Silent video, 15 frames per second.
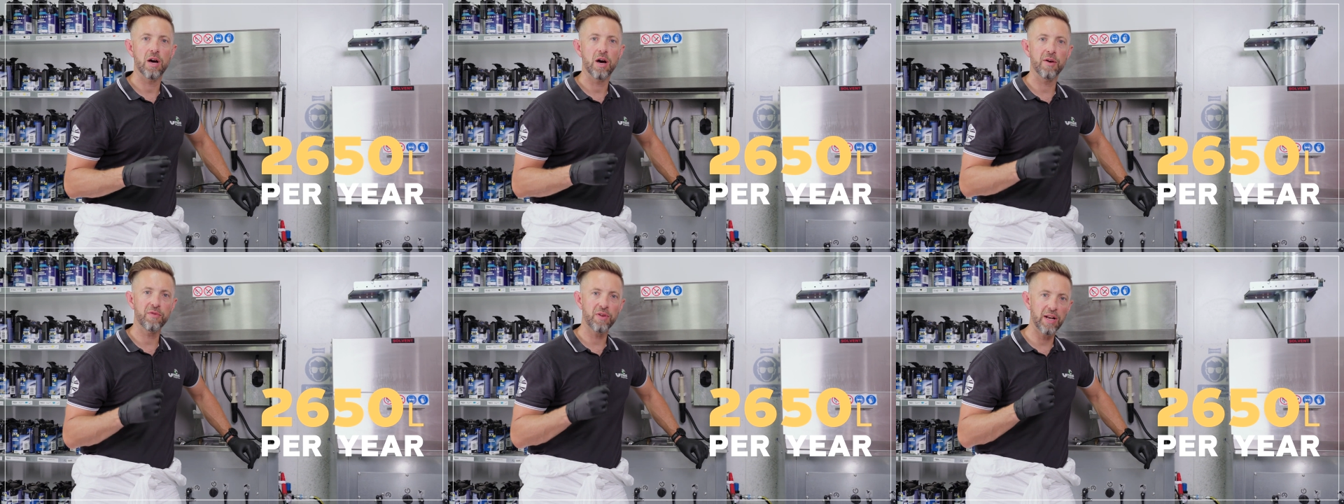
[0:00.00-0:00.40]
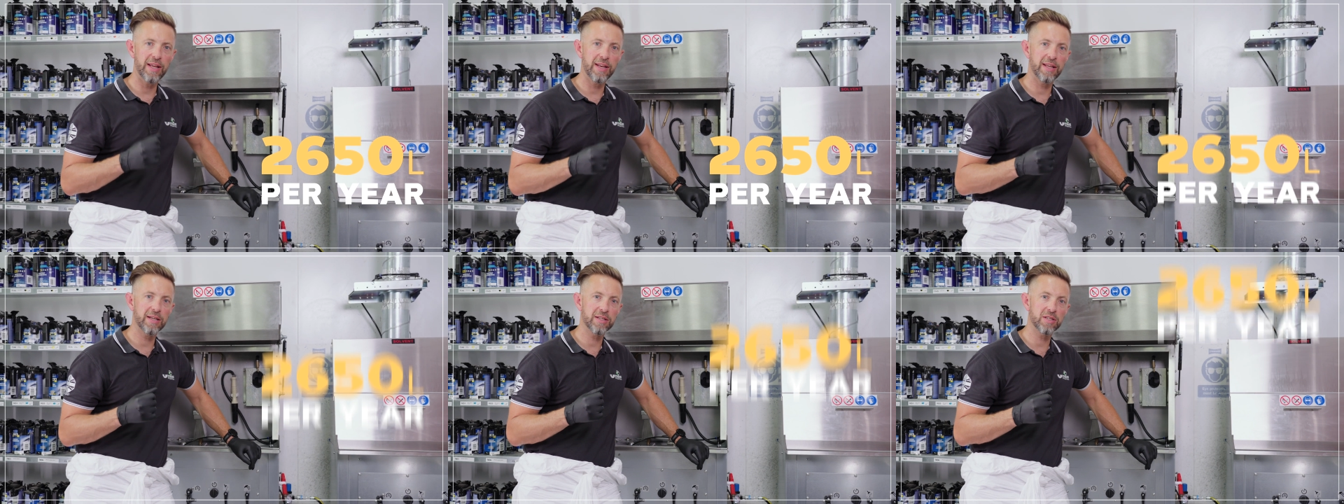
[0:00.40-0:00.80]
of
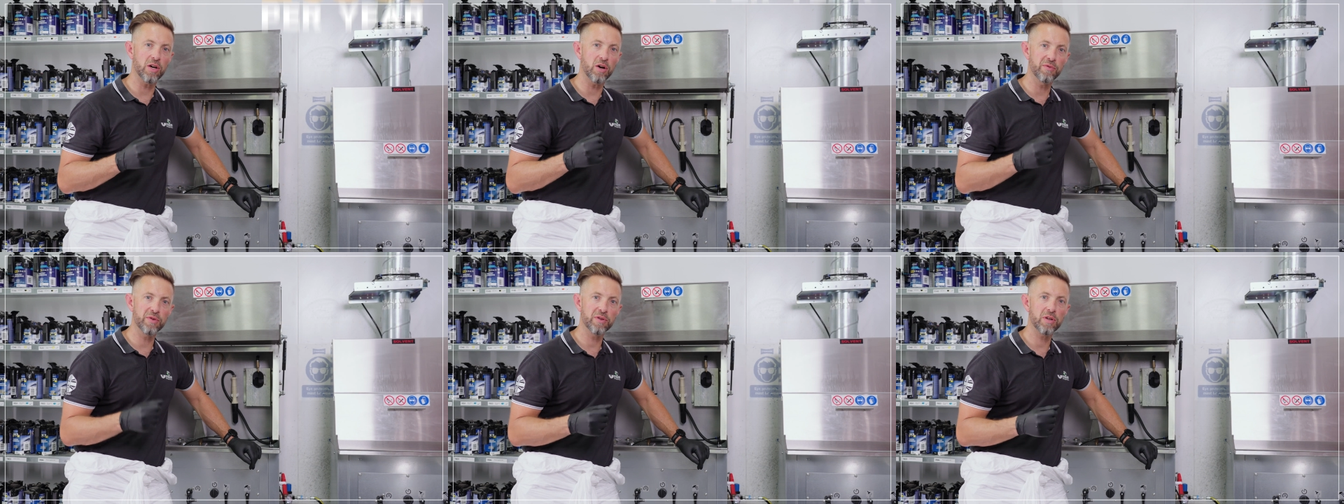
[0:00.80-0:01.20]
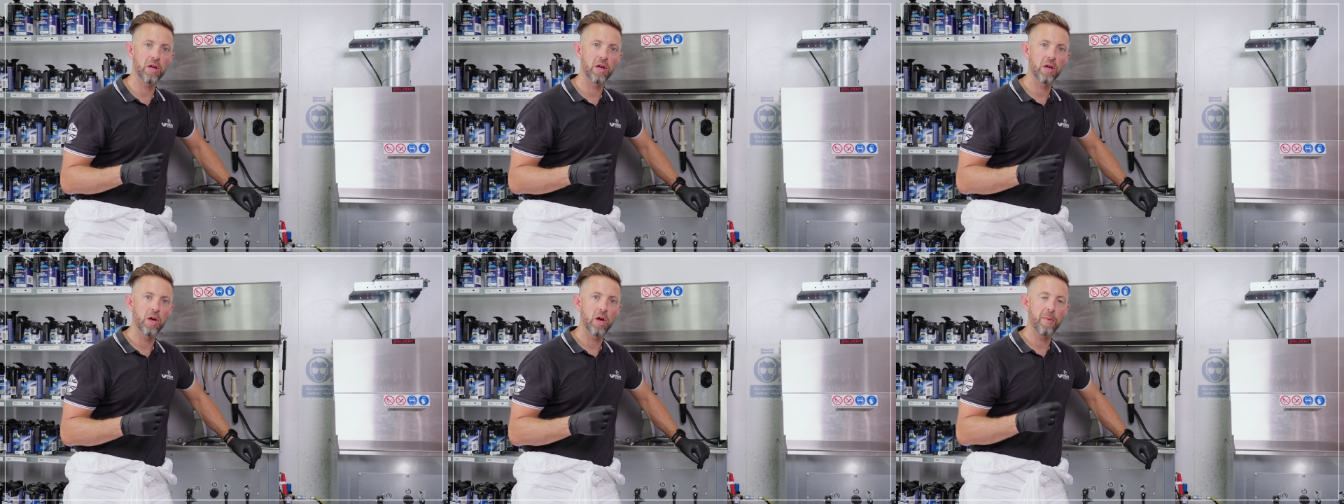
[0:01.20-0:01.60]
cleaning solvent
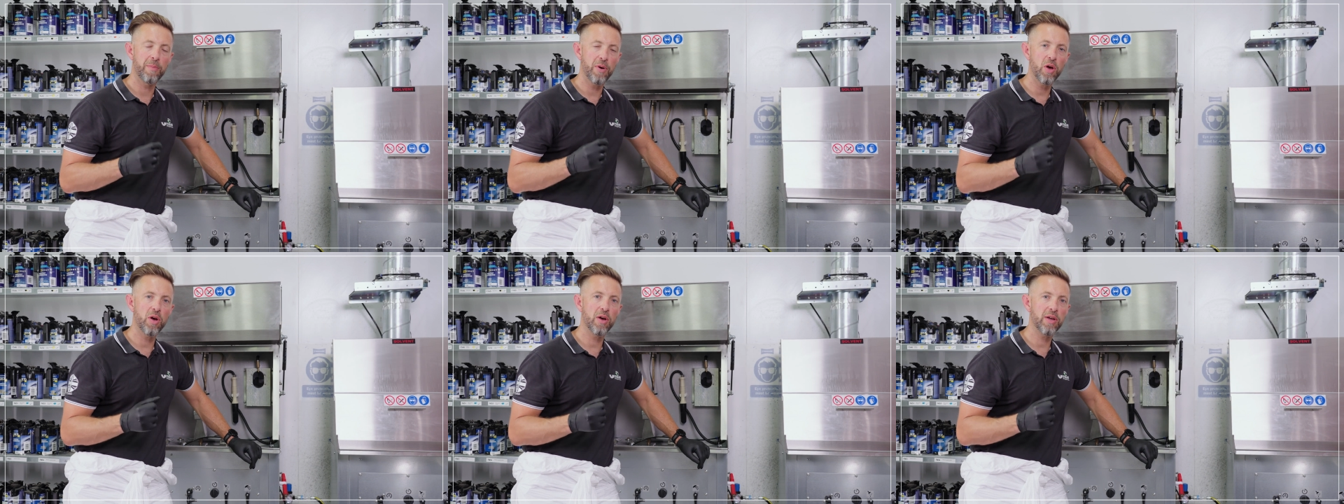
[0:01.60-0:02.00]
per